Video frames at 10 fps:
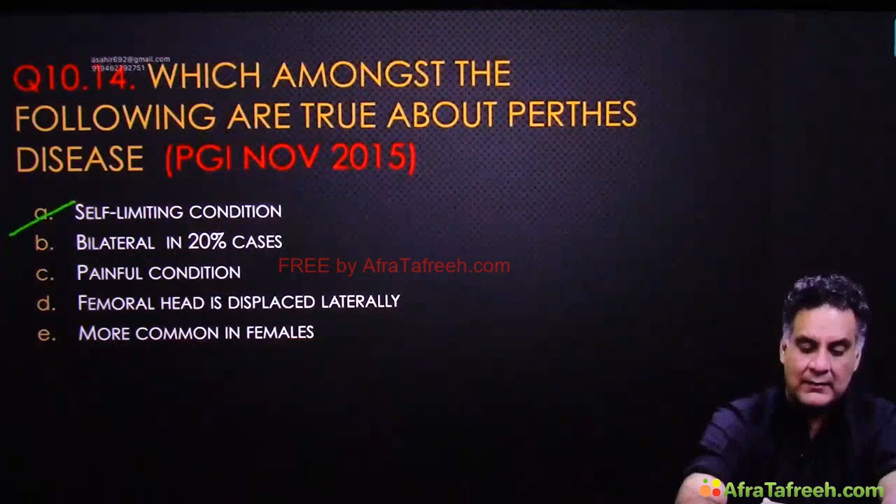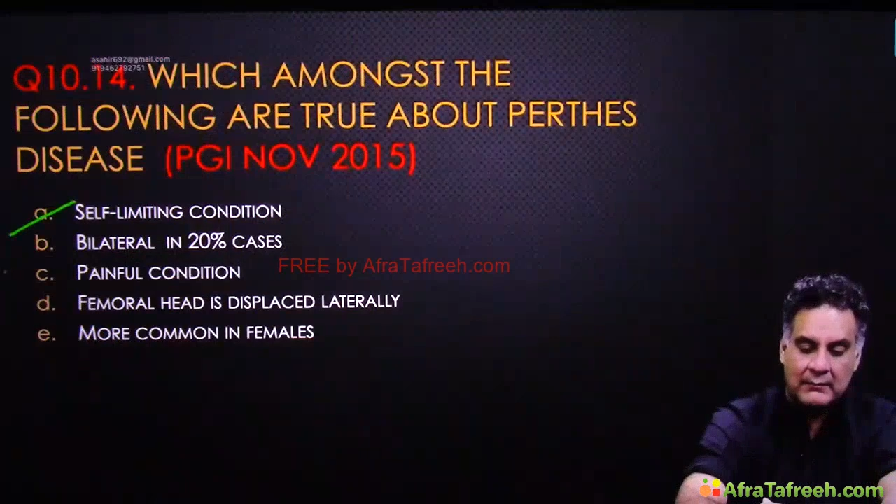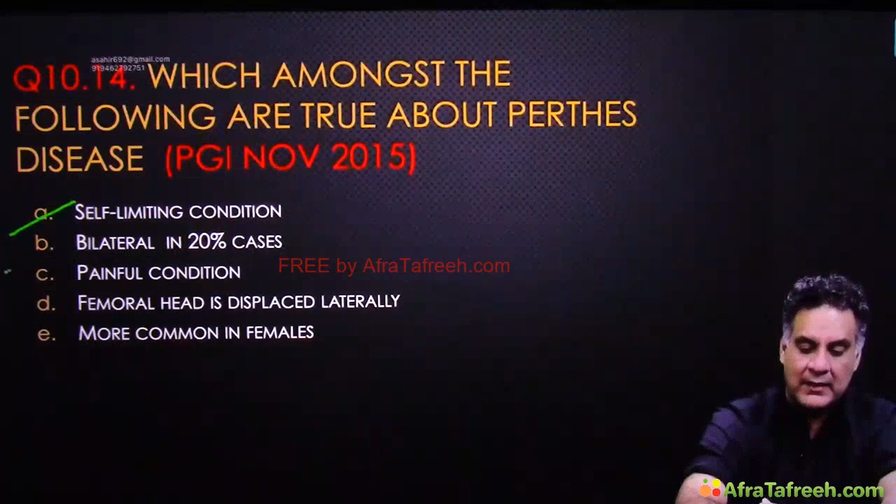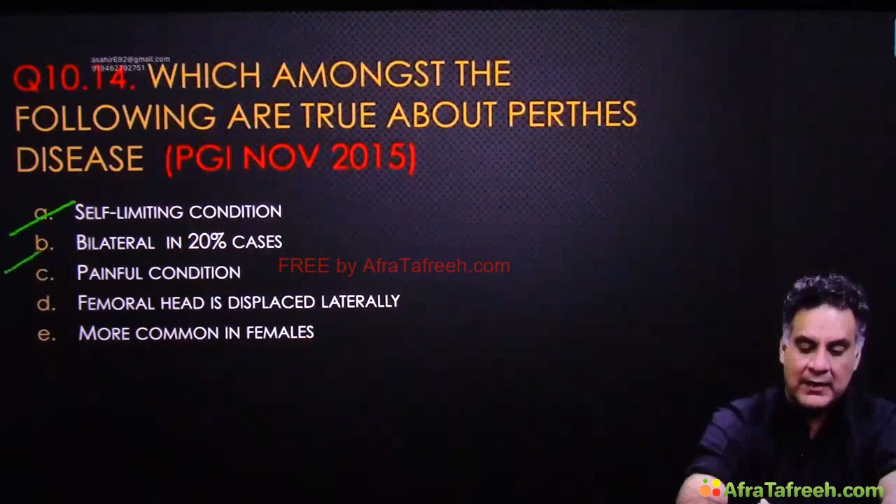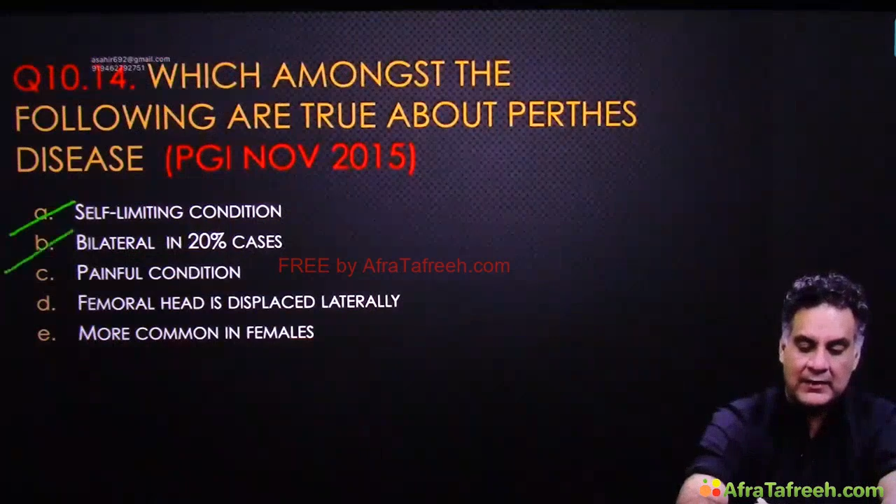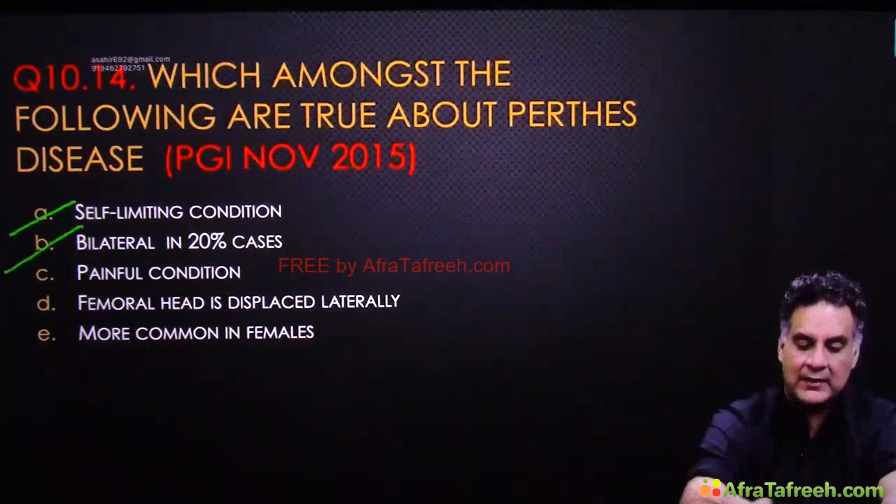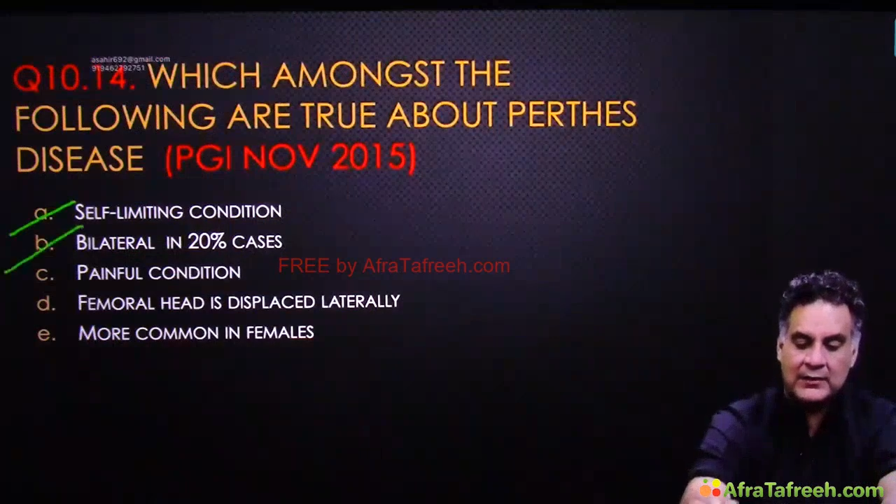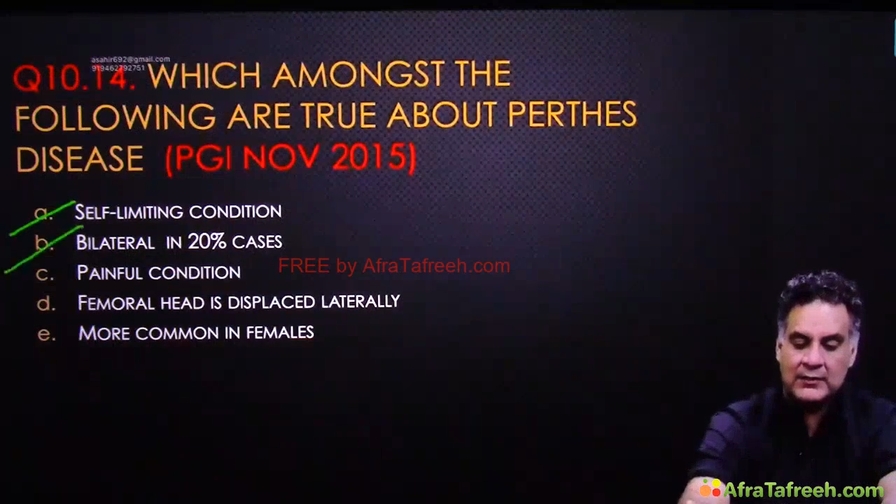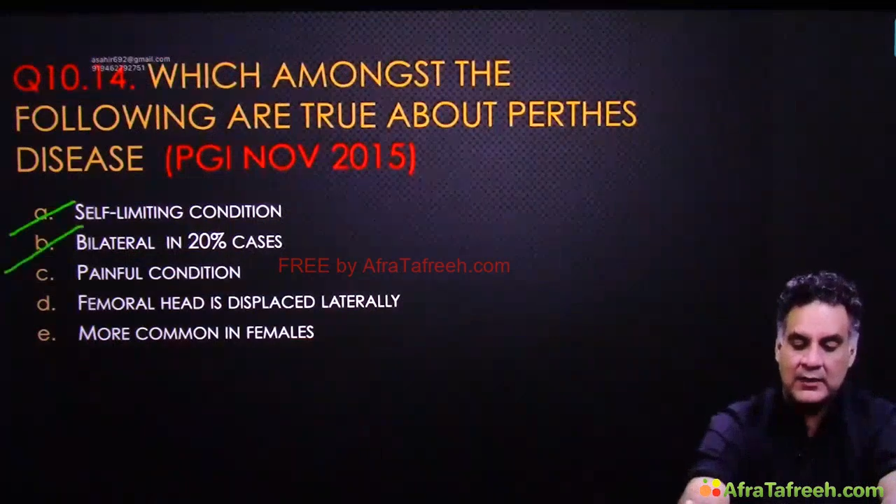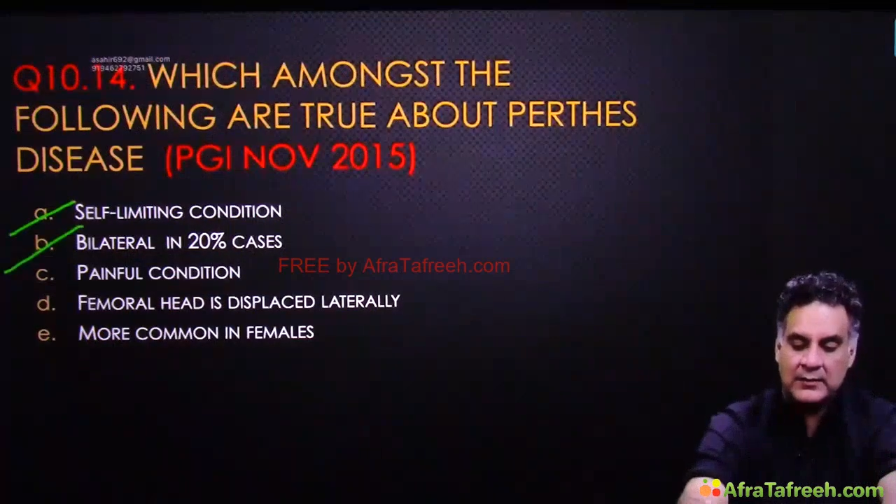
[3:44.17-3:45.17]
bilateral in
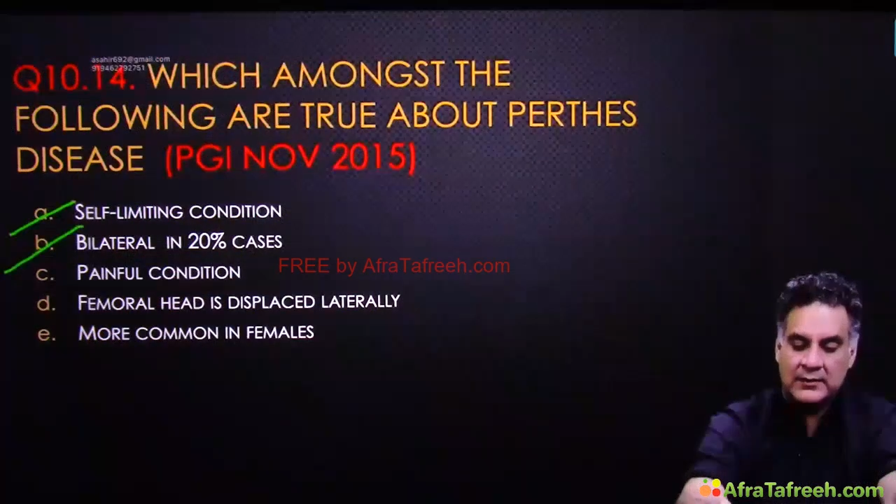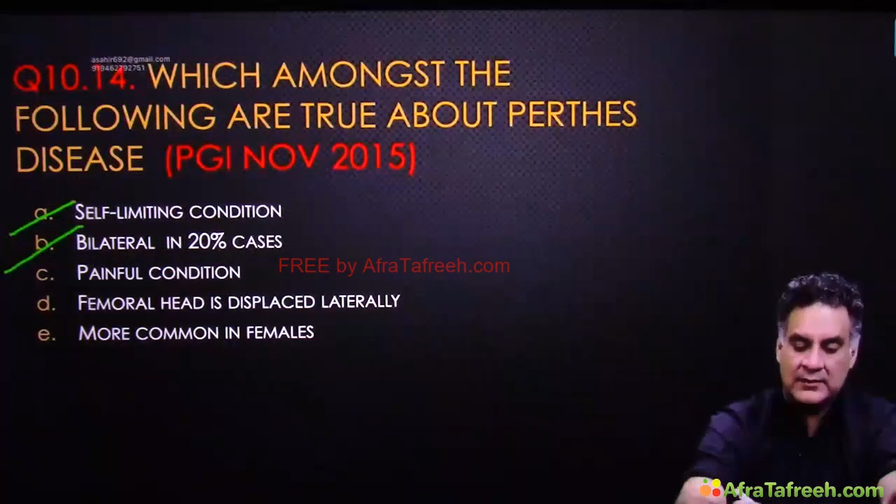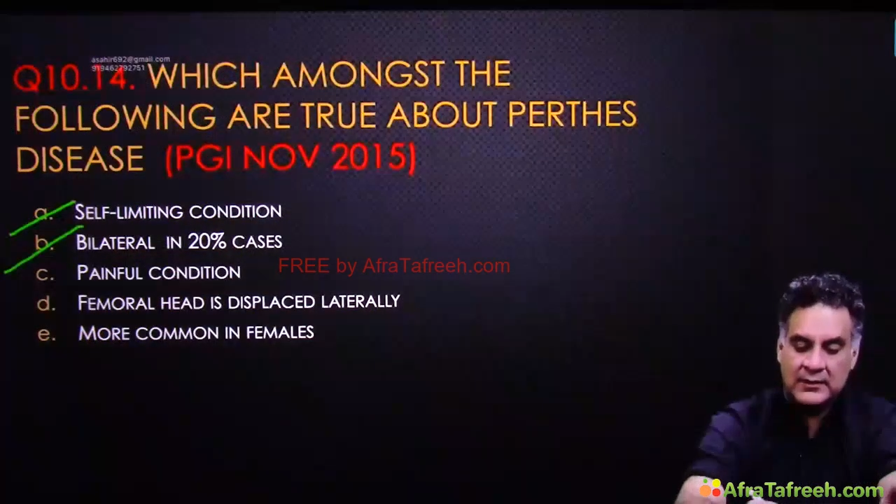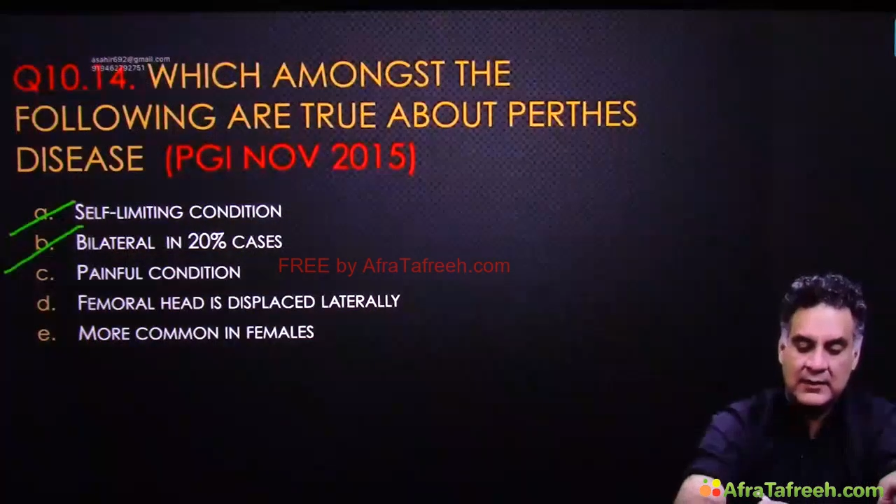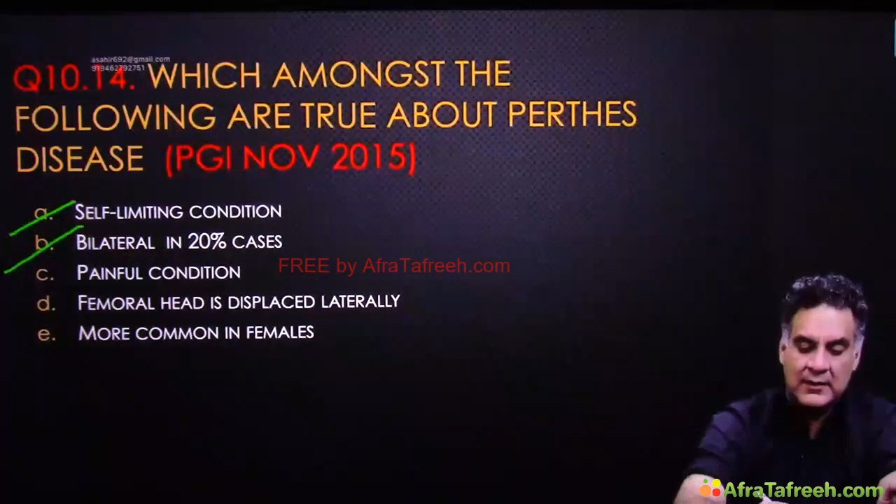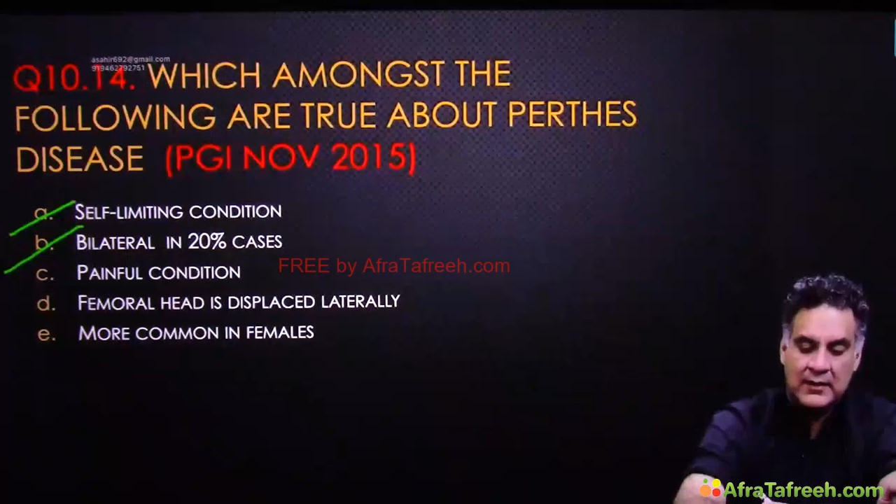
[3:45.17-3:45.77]
20%,